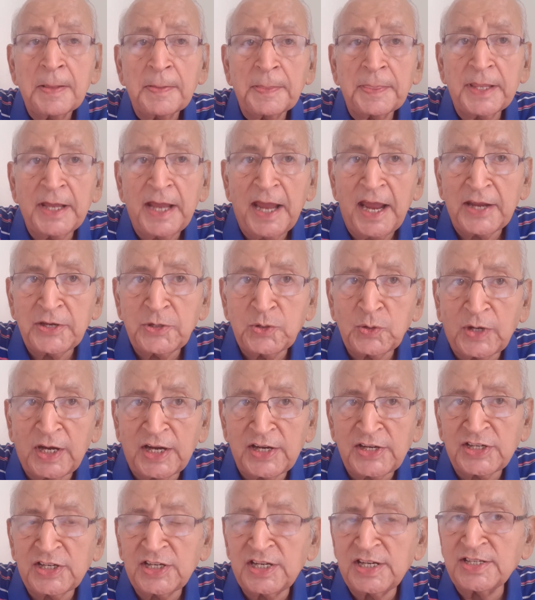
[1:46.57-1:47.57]
The
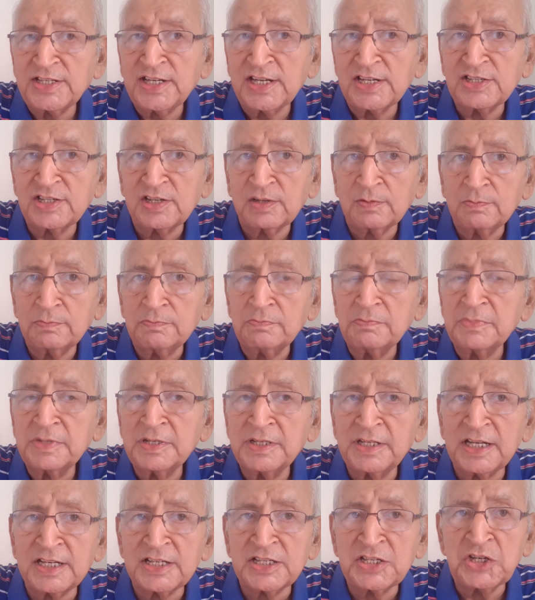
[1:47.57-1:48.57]
education system
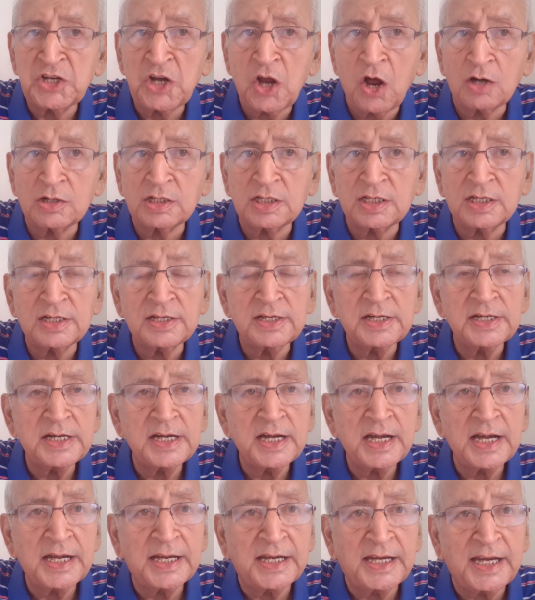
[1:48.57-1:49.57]
does not
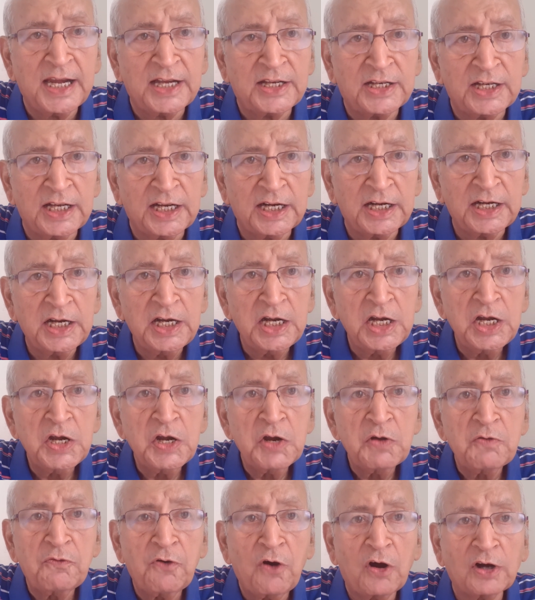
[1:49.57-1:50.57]
cater
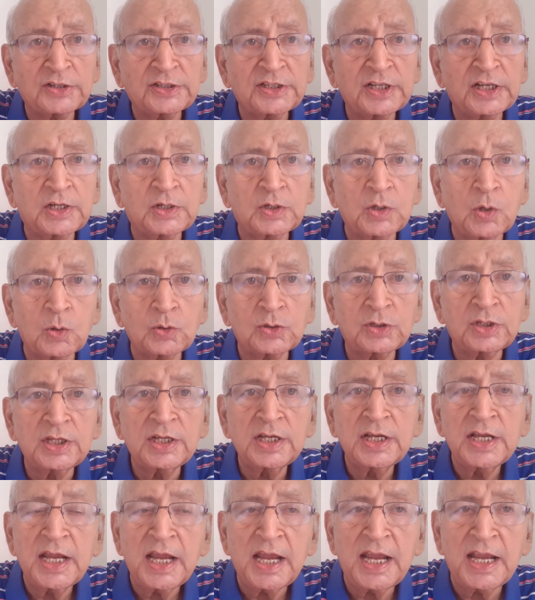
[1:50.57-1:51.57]
for the growth
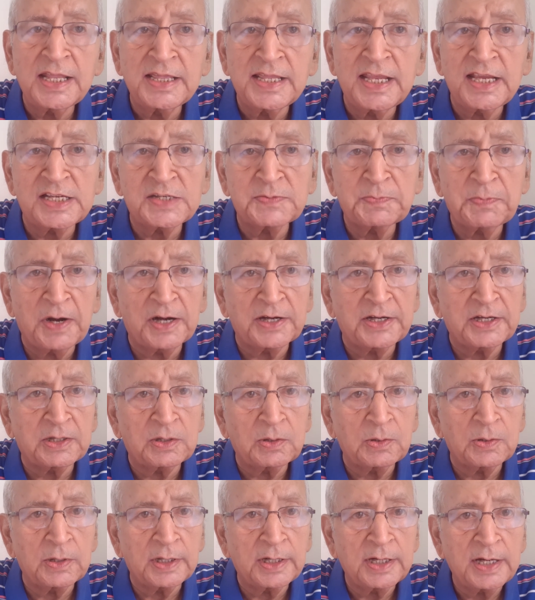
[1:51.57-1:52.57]
in this
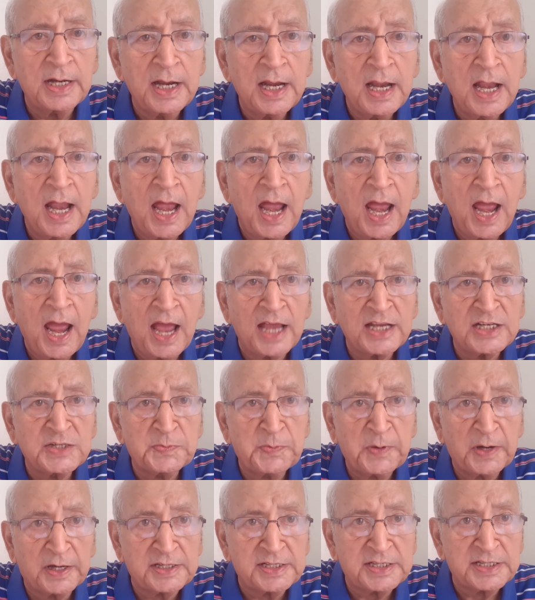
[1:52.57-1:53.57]
particular
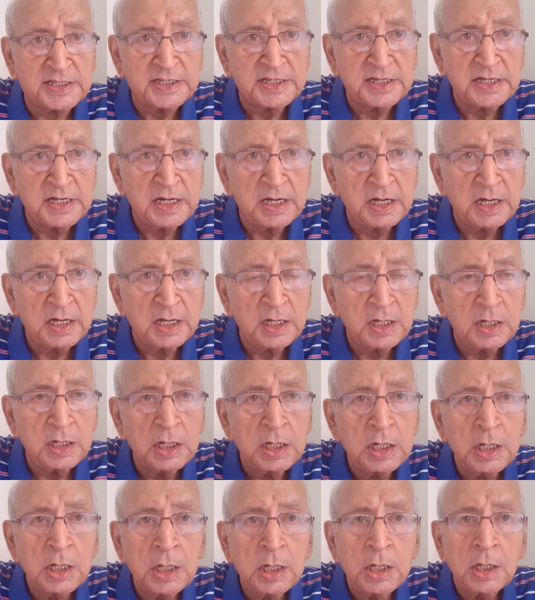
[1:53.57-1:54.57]
aspects.
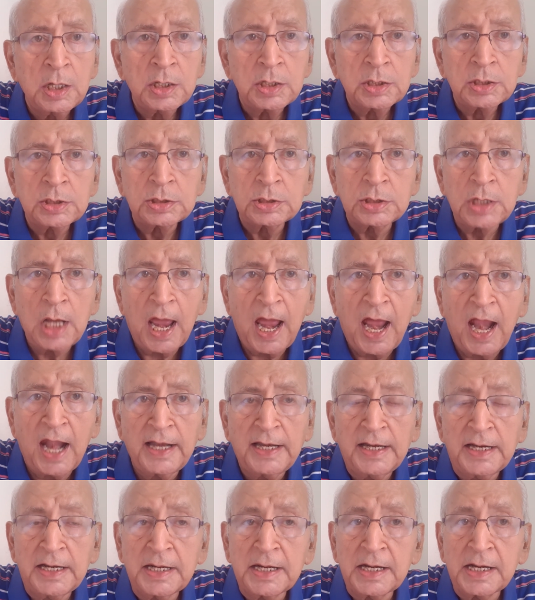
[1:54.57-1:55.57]
So,
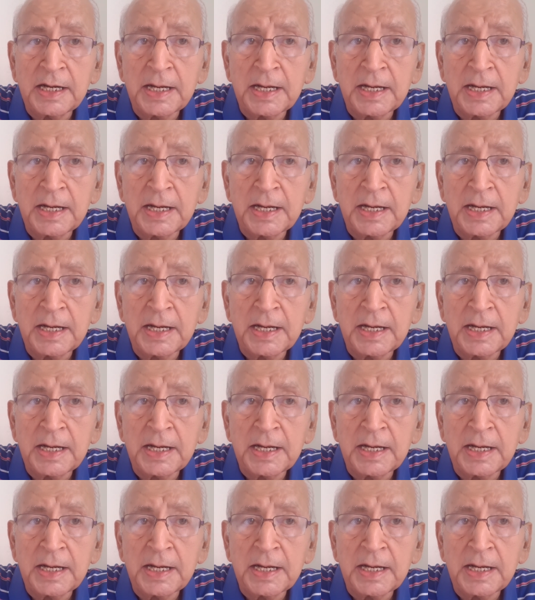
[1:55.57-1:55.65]
and